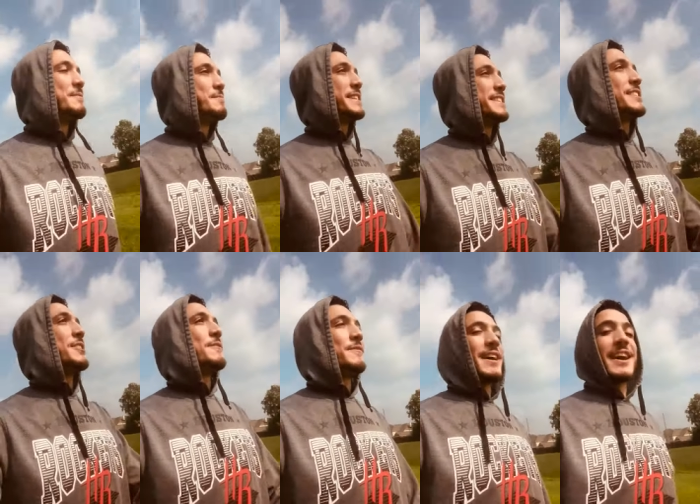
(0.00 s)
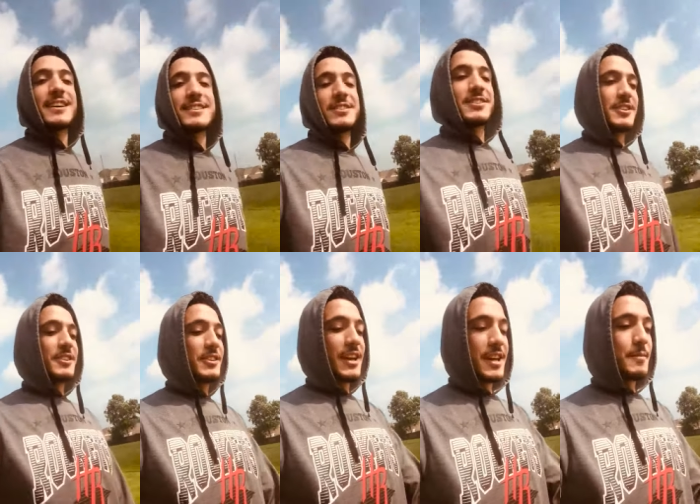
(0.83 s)
But it's all facts, you know.
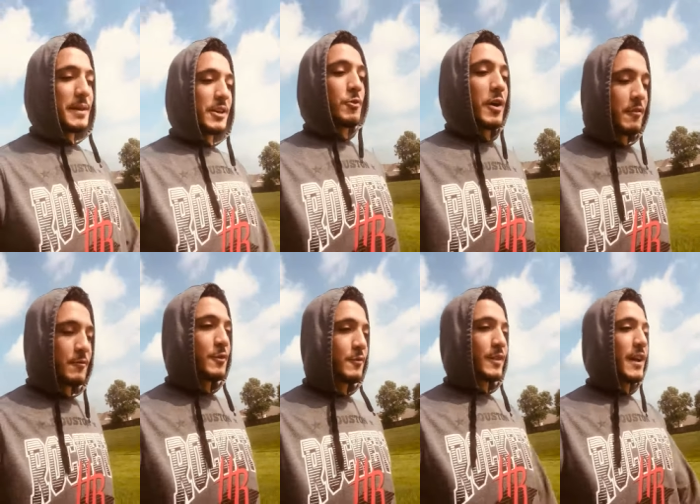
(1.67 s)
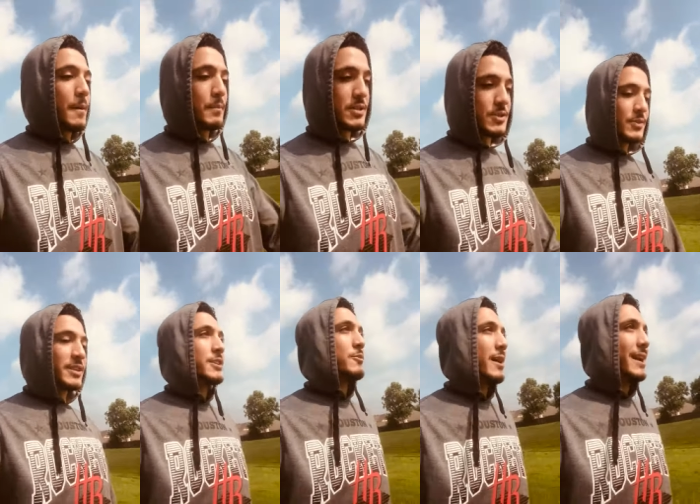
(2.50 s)
You gotta be grateful for the
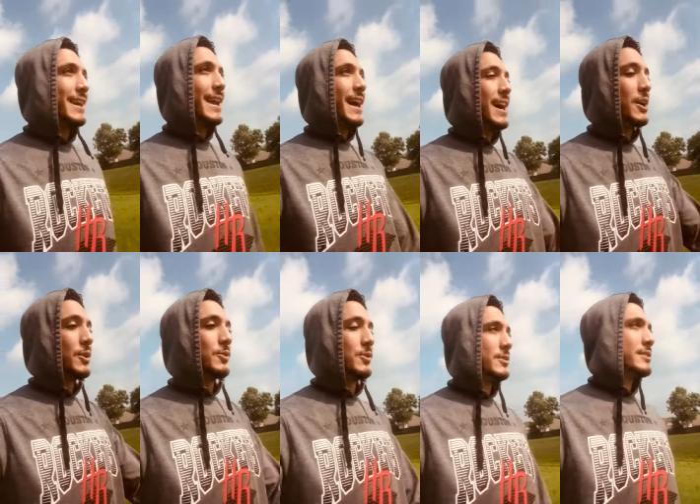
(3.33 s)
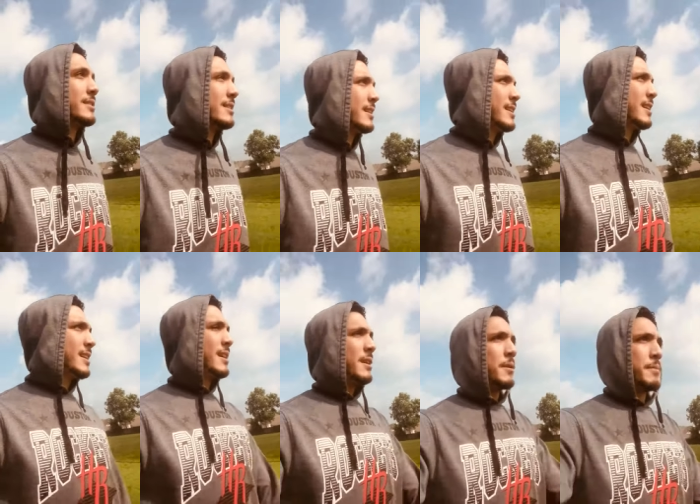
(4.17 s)
opportunity right now.
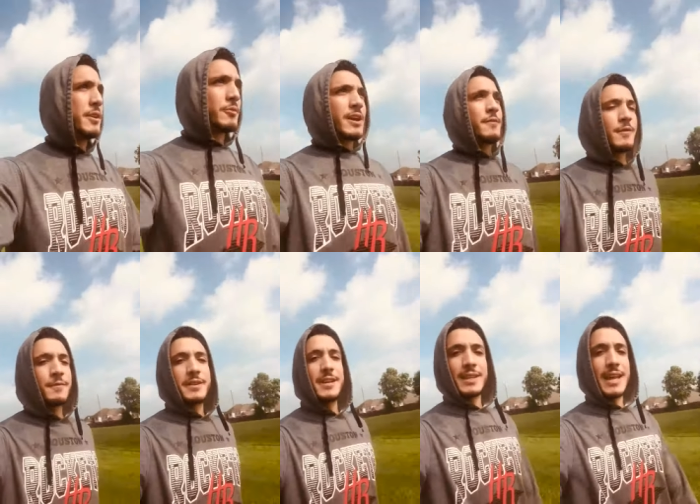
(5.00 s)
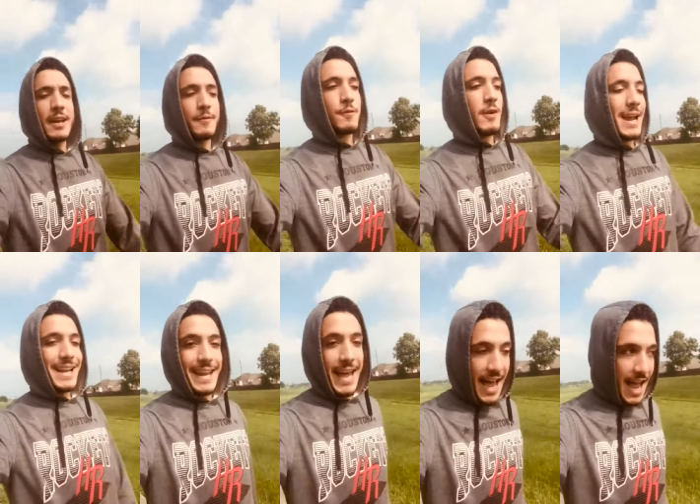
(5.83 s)
Be grateful for your life right
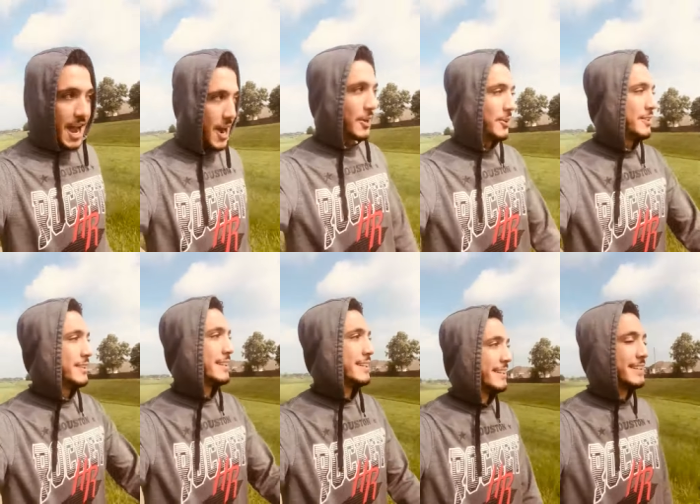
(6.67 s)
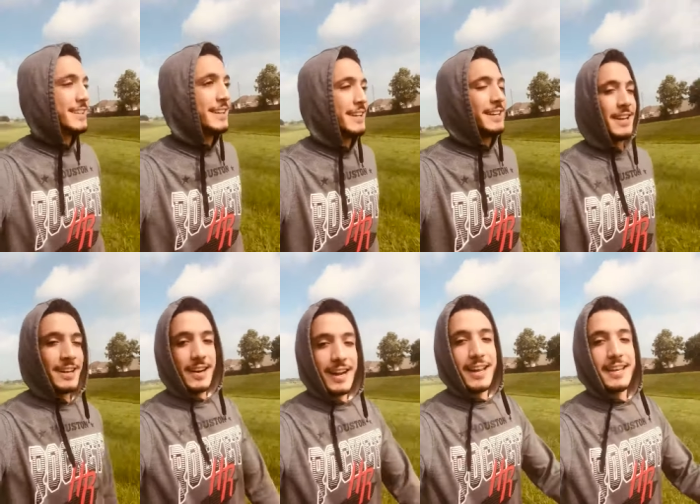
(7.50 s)
now.
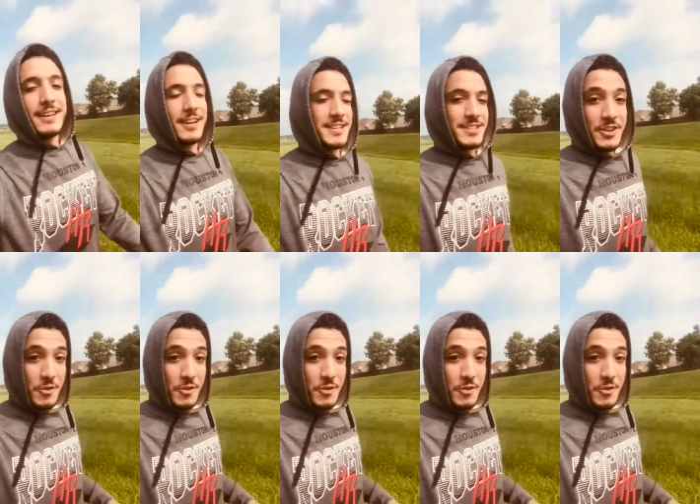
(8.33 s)
Alright? Because all